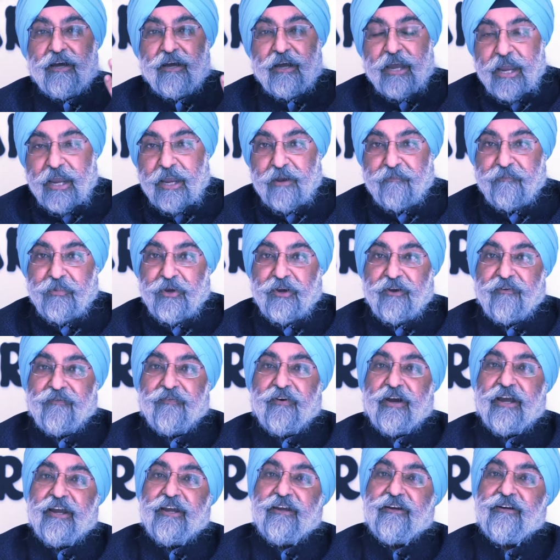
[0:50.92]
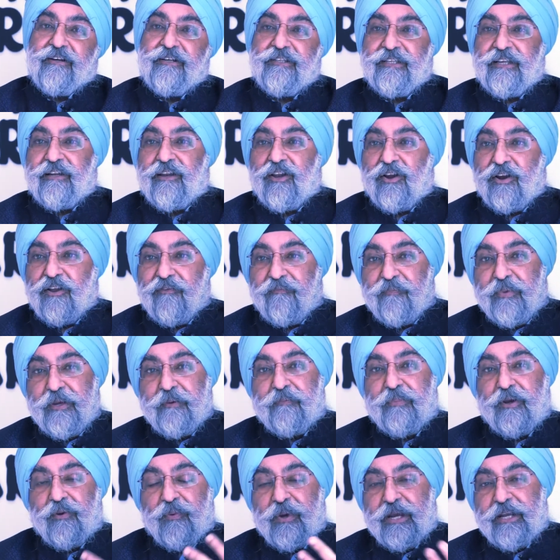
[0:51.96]
air purifiers, and a lot of
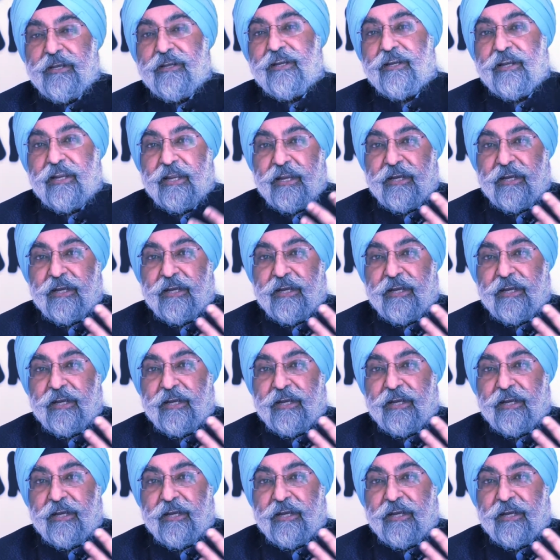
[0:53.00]
people went in